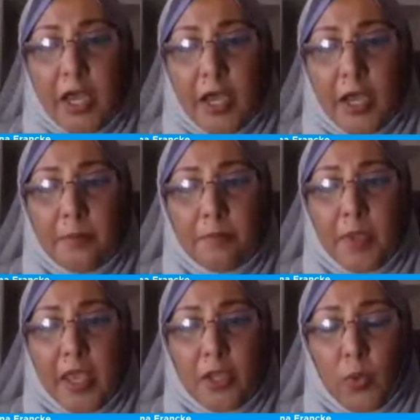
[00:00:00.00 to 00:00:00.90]

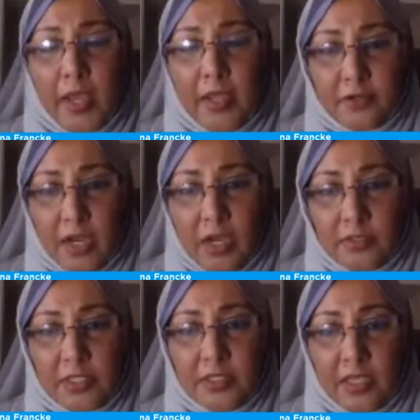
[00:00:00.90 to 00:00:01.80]
and we had
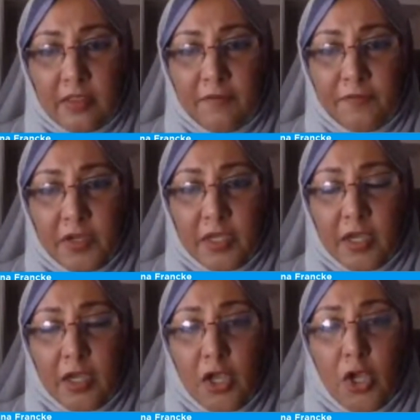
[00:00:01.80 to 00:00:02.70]
droughts in South
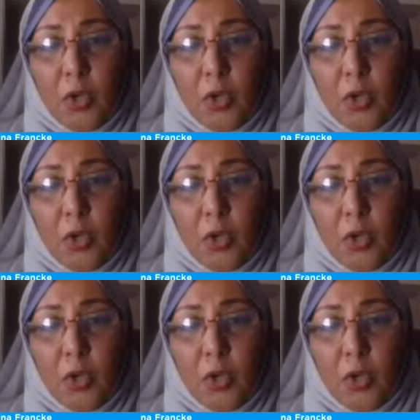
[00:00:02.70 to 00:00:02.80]
Africa,